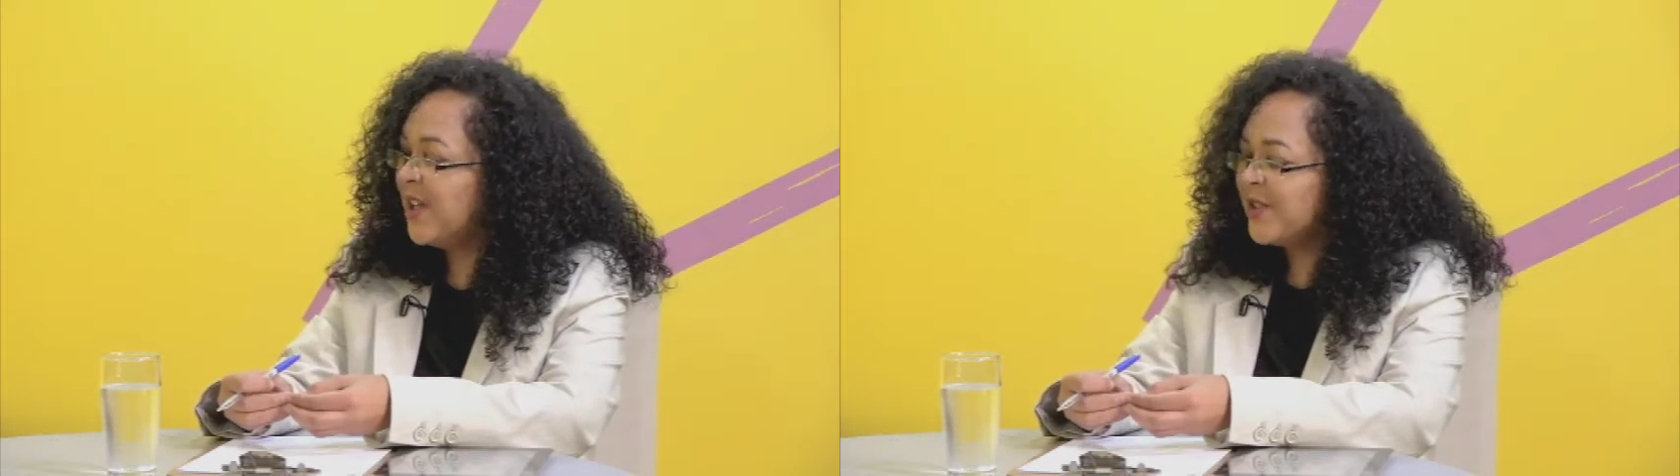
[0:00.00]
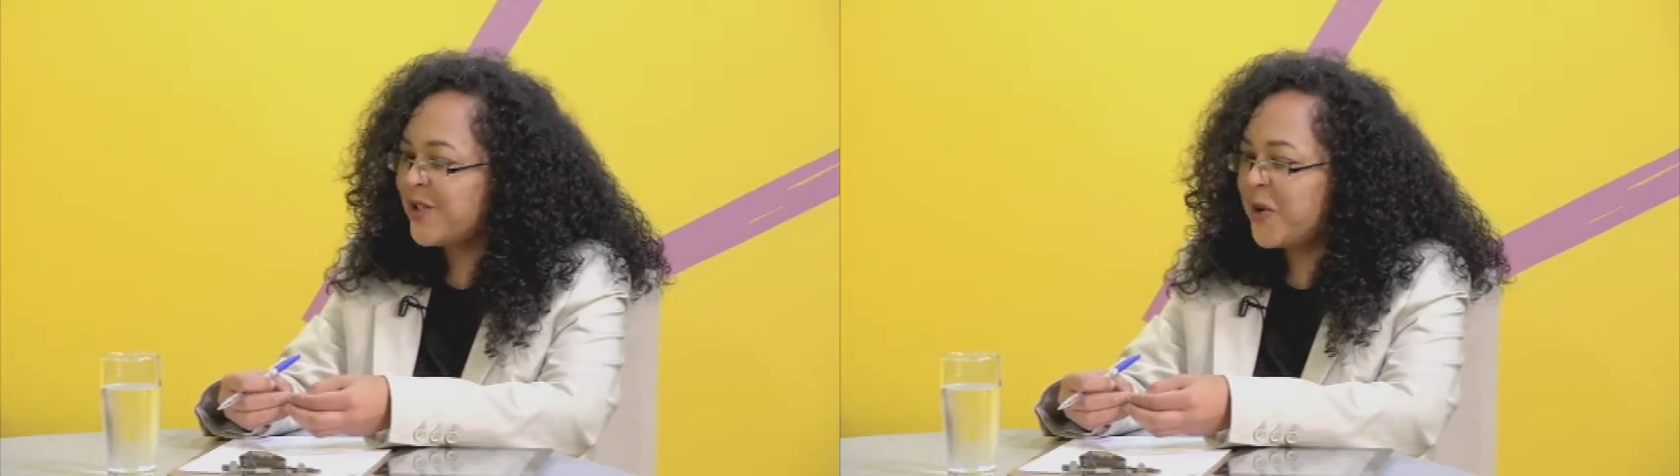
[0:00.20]

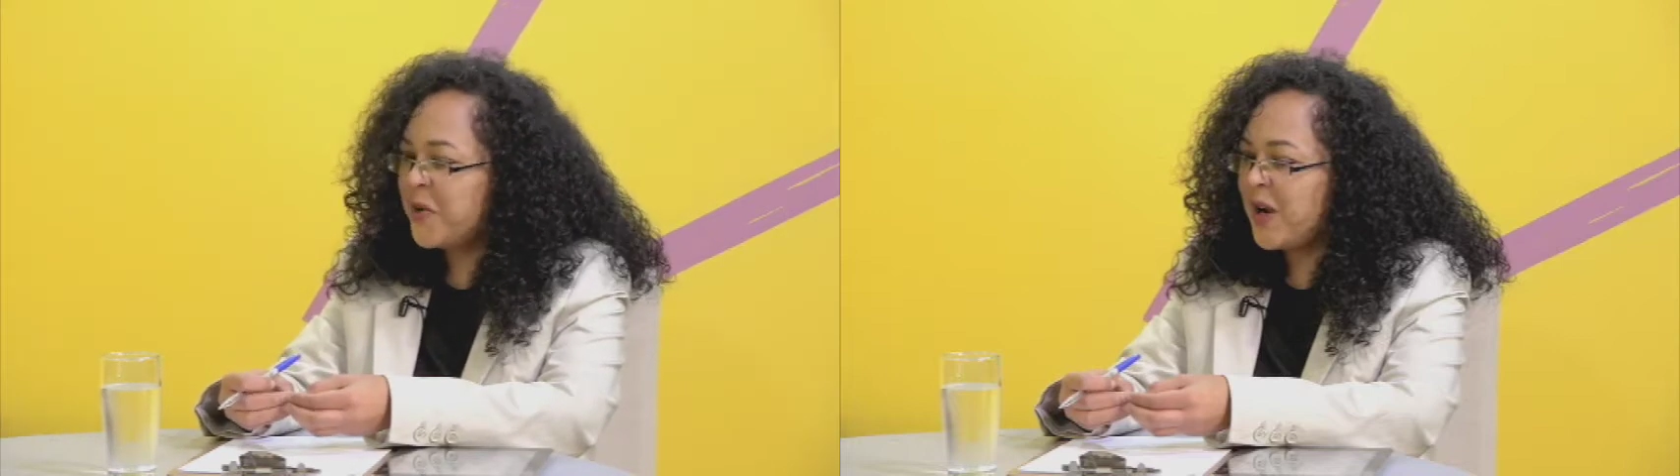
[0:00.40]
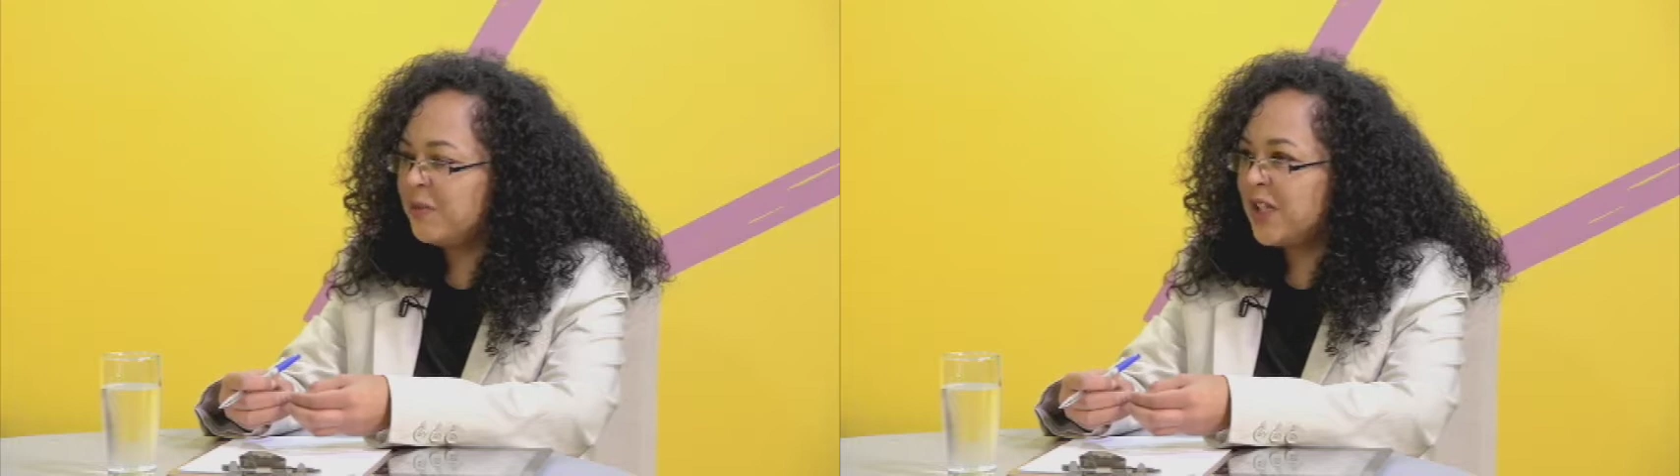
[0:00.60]

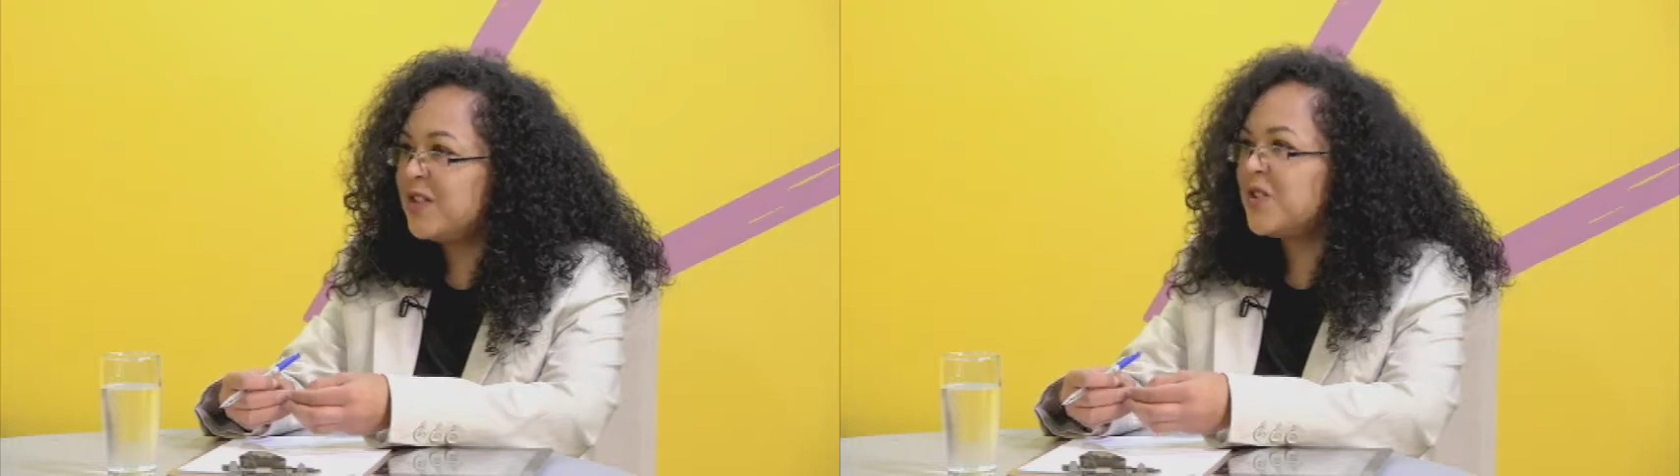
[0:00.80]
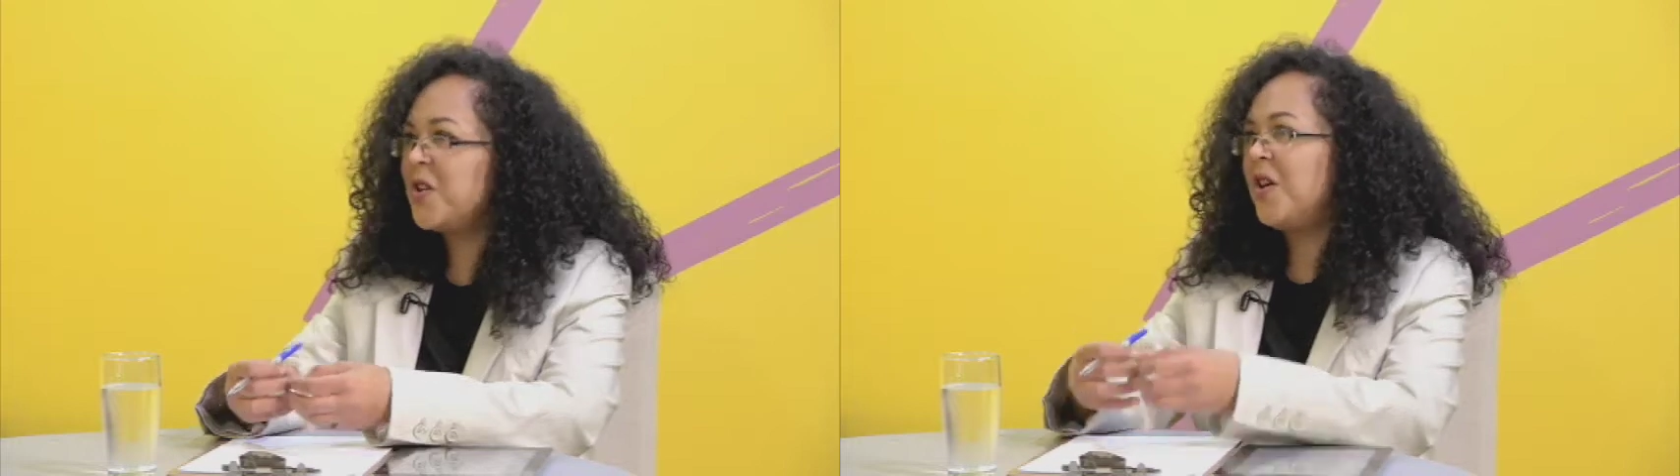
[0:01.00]
So I'm going
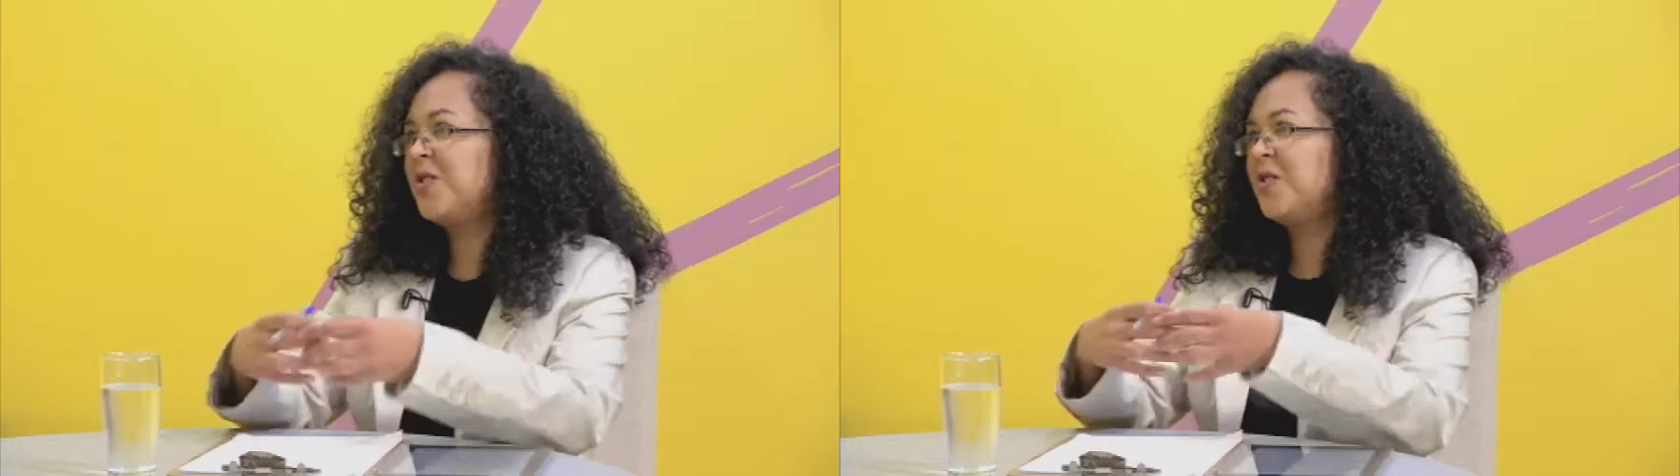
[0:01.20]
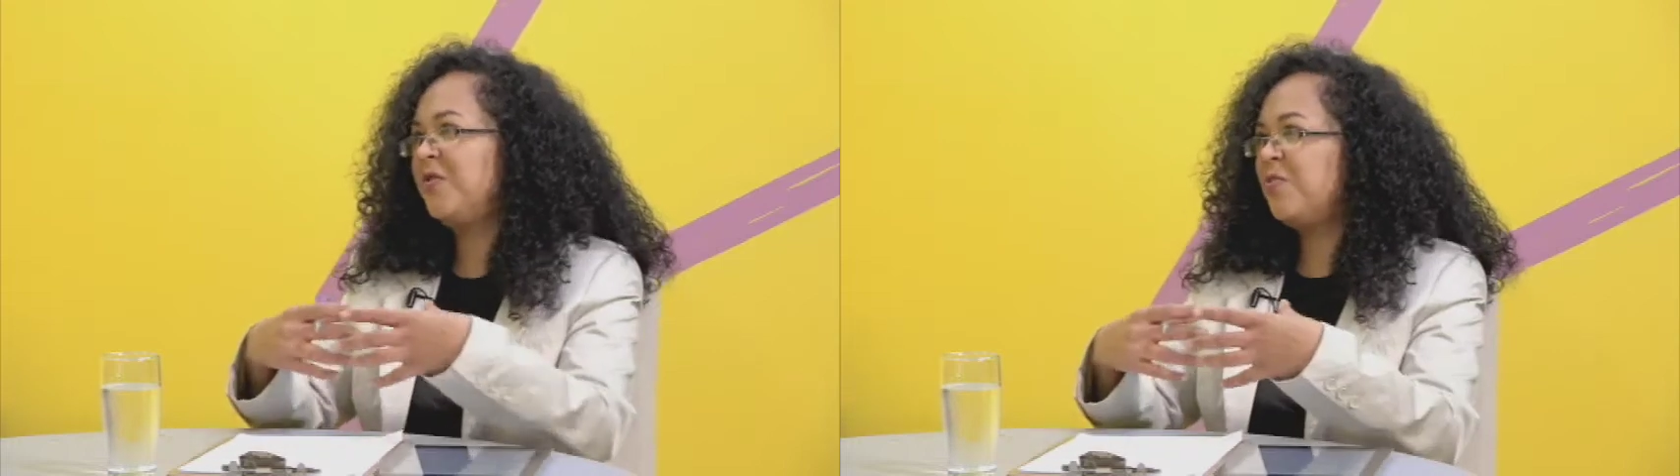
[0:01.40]
to start
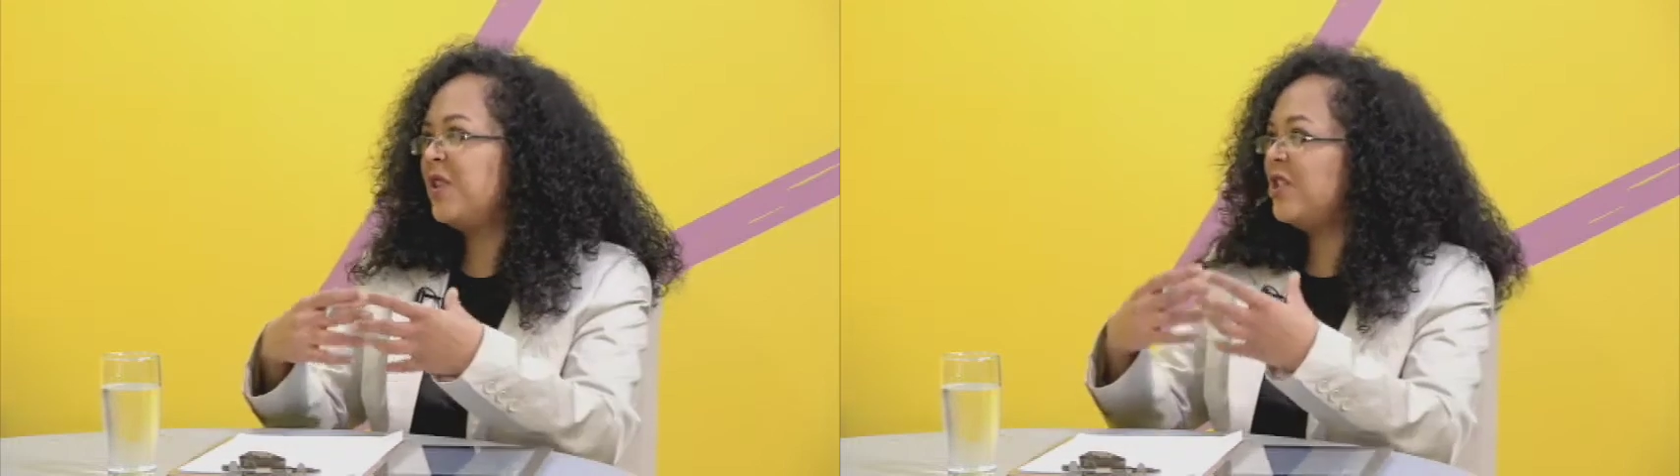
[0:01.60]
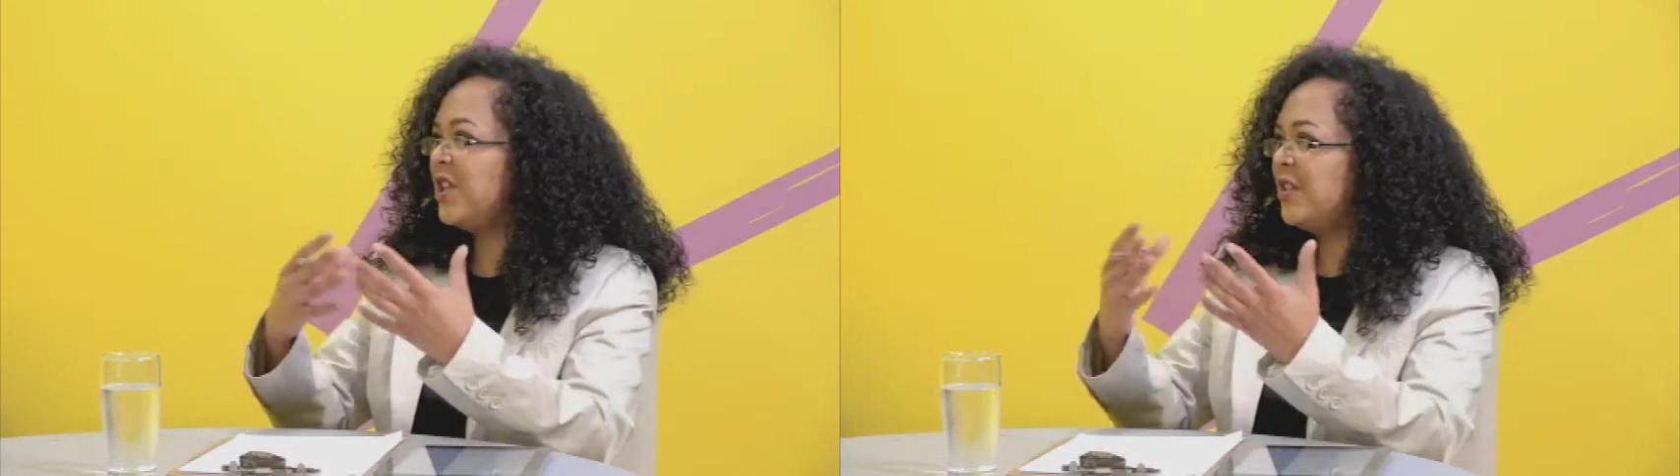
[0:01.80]
sort of with
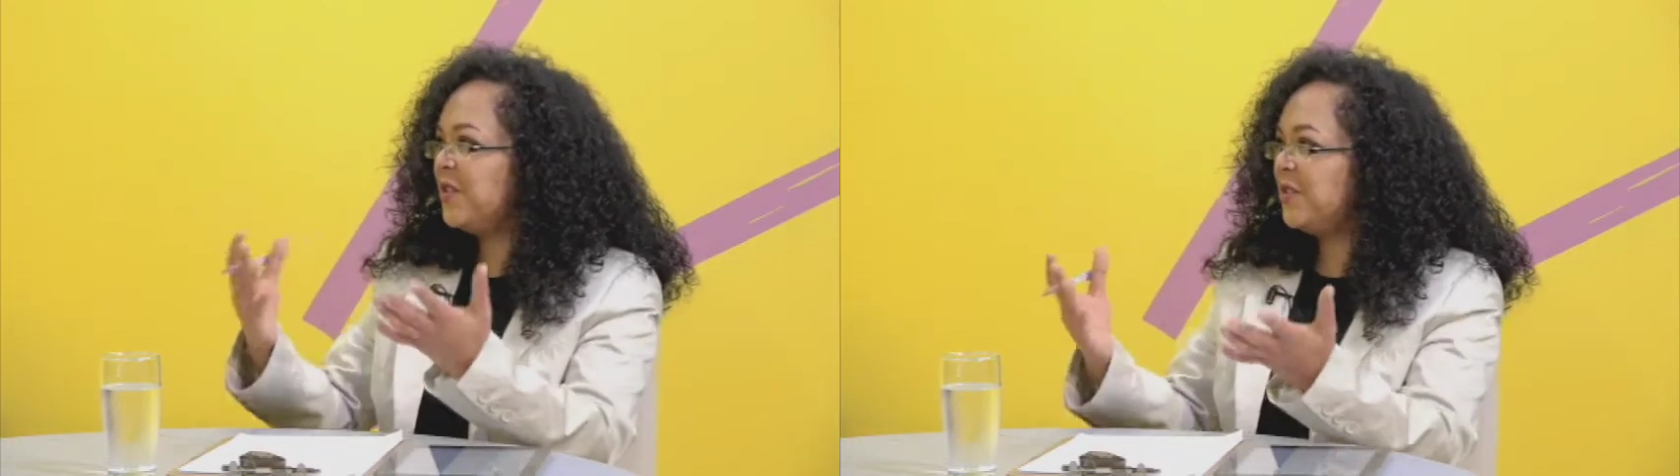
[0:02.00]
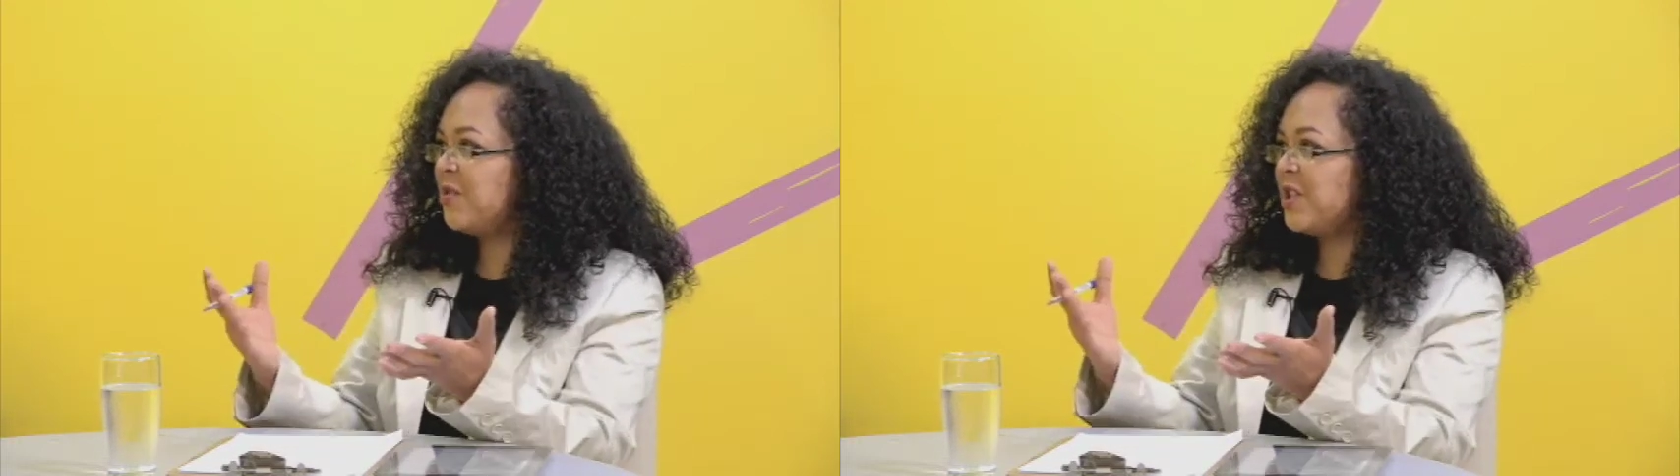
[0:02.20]
a
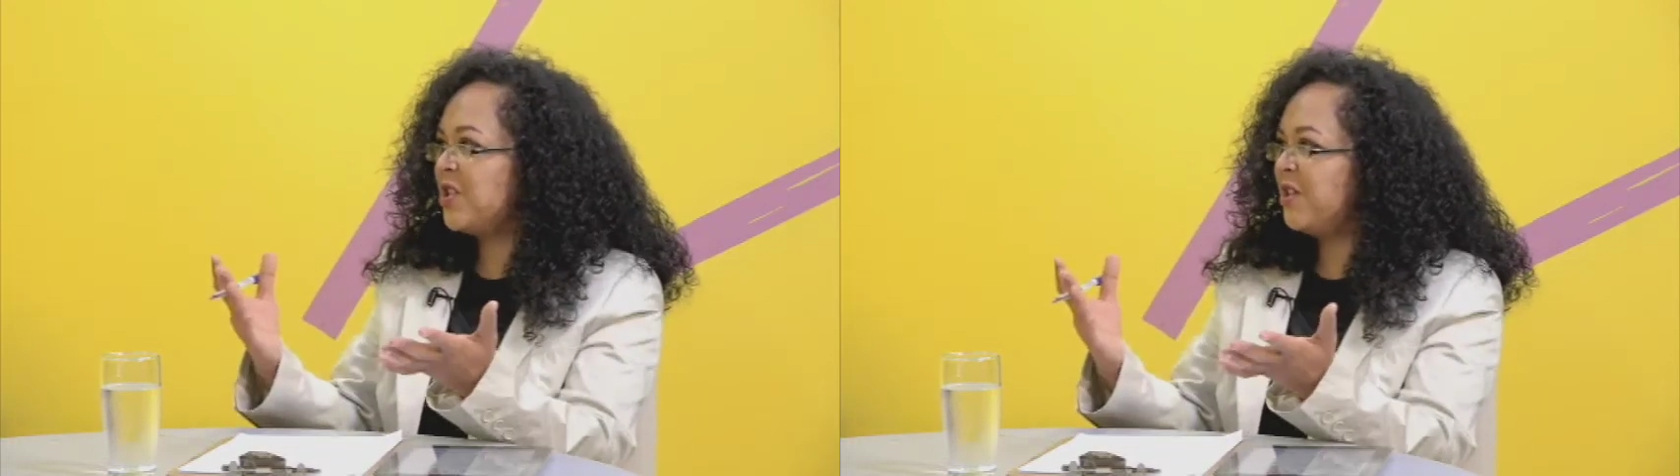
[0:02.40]
general question,